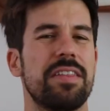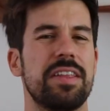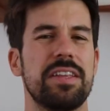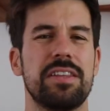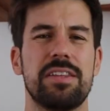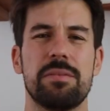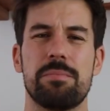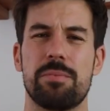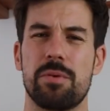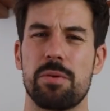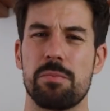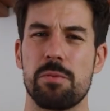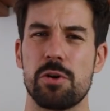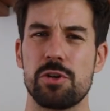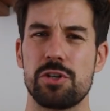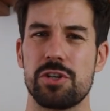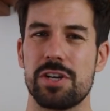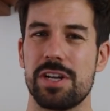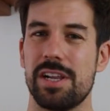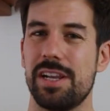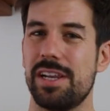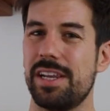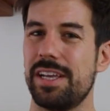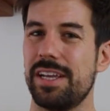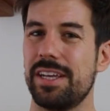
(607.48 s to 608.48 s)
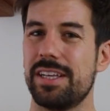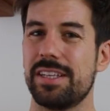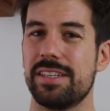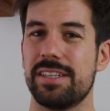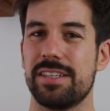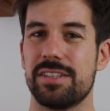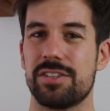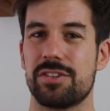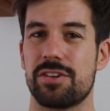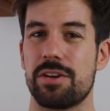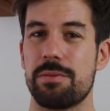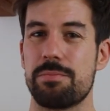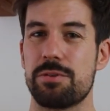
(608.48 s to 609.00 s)
added the promotional link in the
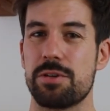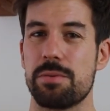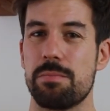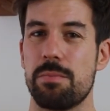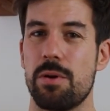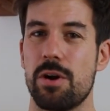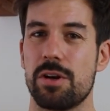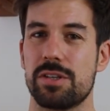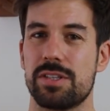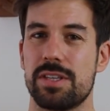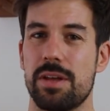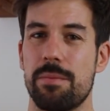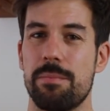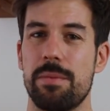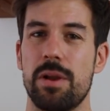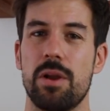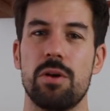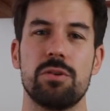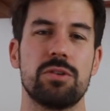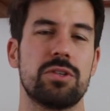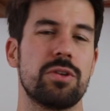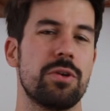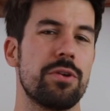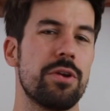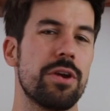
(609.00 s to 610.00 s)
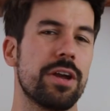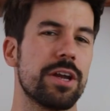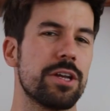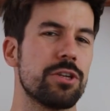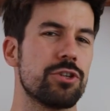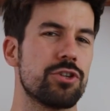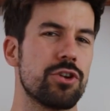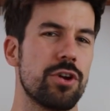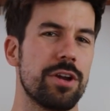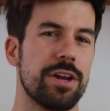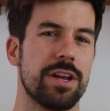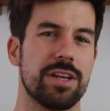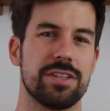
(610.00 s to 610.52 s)
description box down below so you
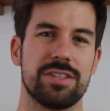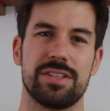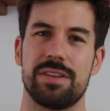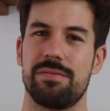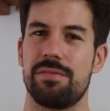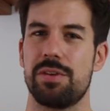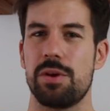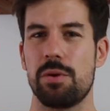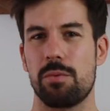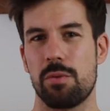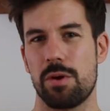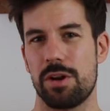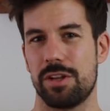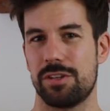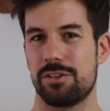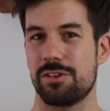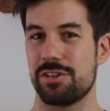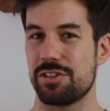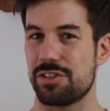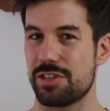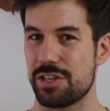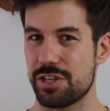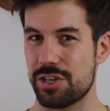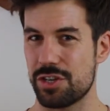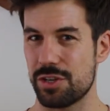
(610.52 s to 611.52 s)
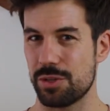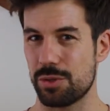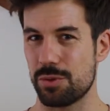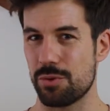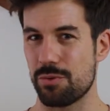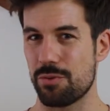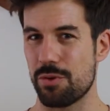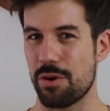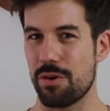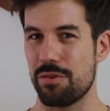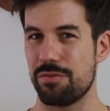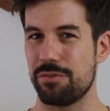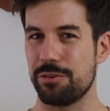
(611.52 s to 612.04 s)
can join us if you want to transition to
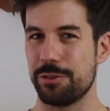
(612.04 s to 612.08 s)
raw